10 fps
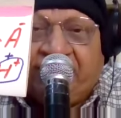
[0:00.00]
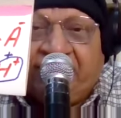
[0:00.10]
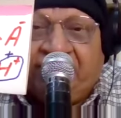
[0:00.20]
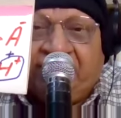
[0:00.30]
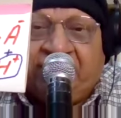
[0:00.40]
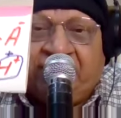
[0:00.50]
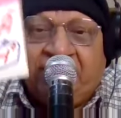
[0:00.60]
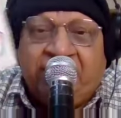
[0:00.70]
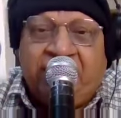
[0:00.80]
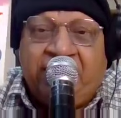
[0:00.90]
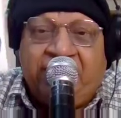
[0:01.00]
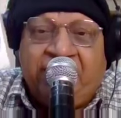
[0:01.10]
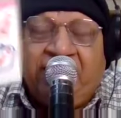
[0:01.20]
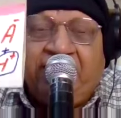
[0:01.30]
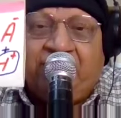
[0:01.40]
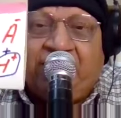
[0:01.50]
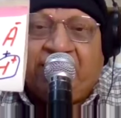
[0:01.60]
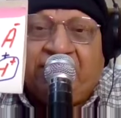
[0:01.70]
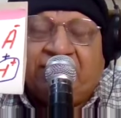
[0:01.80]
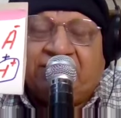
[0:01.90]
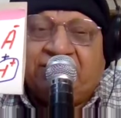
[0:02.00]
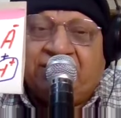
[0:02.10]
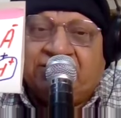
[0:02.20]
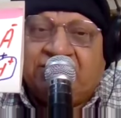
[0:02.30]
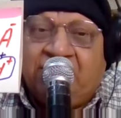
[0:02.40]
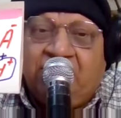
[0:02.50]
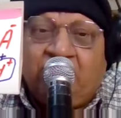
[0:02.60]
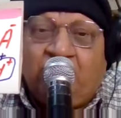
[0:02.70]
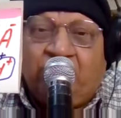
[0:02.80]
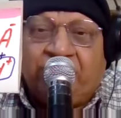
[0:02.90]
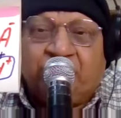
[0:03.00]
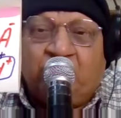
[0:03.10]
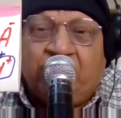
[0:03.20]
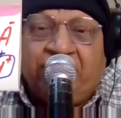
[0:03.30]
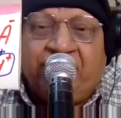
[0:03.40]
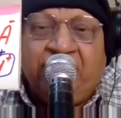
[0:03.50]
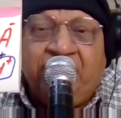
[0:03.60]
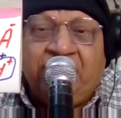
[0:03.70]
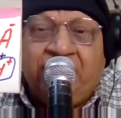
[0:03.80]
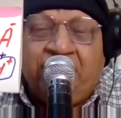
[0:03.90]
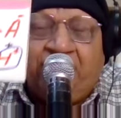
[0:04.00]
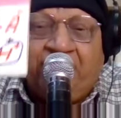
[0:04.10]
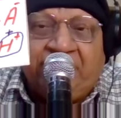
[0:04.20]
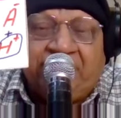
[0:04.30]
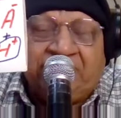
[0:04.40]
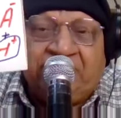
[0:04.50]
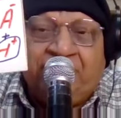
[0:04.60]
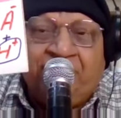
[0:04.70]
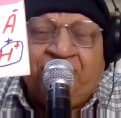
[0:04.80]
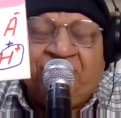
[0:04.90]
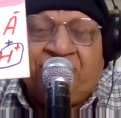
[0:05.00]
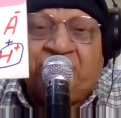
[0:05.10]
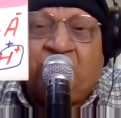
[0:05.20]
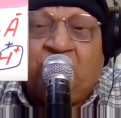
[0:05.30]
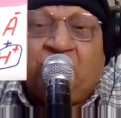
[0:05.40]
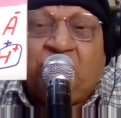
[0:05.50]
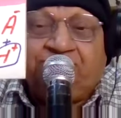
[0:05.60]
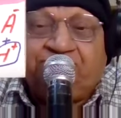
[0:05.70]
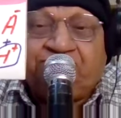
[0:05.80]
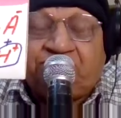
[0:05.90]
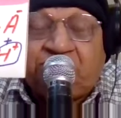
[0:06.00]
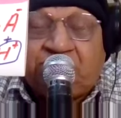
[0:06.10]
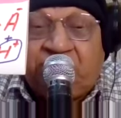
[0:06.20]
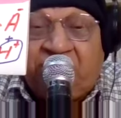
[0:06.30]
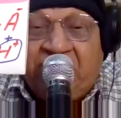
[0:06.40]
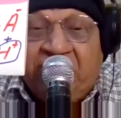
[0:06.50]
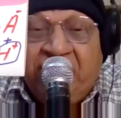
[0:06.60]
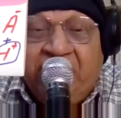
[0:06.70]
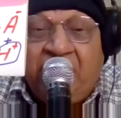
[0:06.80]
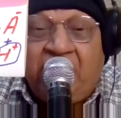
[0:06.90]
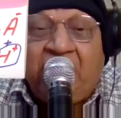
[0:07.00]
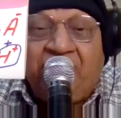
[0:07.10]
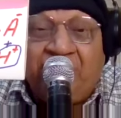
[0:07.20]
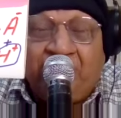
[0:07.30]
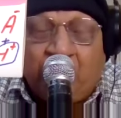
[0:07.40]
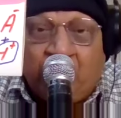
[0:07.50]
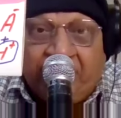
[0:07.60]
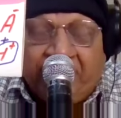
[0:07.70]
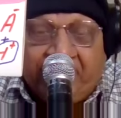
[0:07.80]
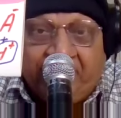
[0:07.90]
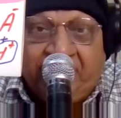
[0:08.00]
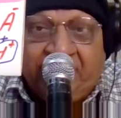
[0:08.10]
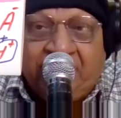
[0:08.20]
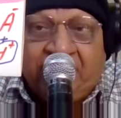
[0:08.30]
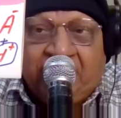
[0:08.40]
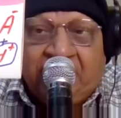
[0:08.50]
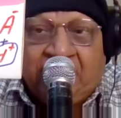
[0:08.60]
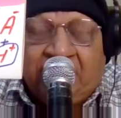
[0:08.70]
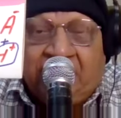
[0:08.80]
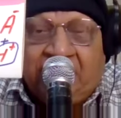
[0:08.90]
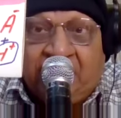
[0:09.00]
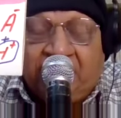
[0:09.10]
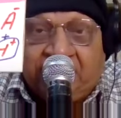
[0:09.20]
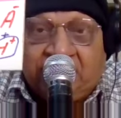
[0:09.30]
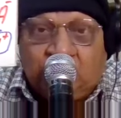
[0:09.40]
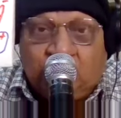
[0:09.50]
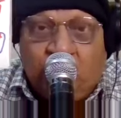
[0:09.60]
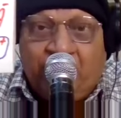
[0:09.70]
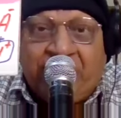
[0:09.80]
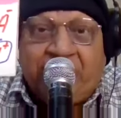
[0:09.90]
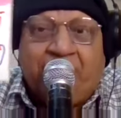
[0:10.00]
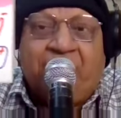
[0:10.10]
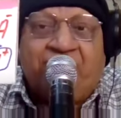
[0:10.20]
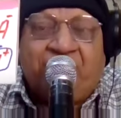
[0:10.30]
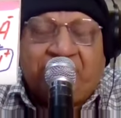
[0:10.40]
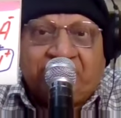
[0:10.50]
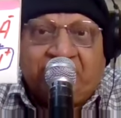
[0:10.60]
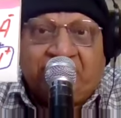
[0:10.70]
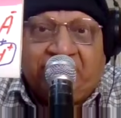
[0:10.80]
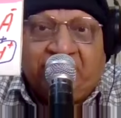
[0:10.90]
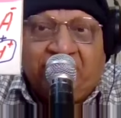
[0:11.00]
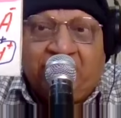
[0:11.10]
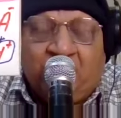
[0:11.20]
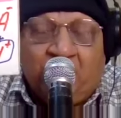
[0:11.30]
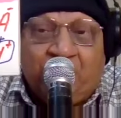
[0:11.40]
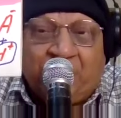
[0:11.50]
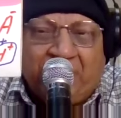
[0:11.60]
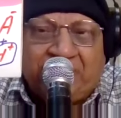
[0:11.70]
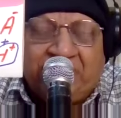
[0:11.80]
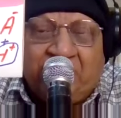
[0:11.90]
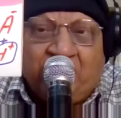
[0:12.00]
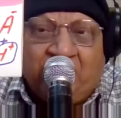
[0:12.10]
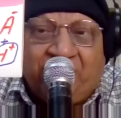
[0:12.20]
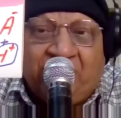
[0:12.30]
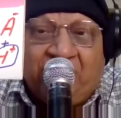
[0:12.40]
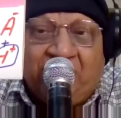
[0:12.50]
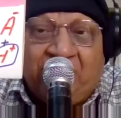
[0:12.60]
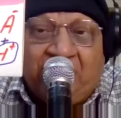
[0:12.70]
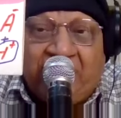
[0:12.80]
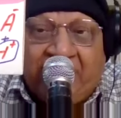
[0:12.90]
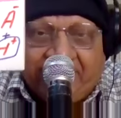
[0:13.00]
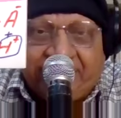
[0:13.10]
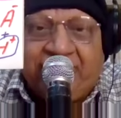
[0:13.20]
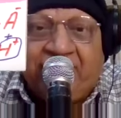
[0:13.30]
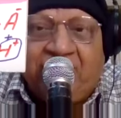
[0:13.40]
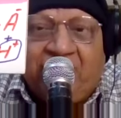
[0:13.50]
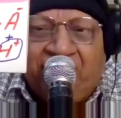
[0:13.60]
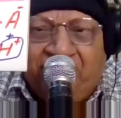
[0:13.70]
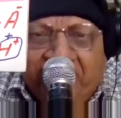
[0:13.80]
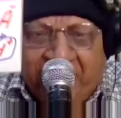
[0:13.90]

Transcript: acid. And A minus is the corresponding base. So in our body, so many buffers are there comprising of a acid, a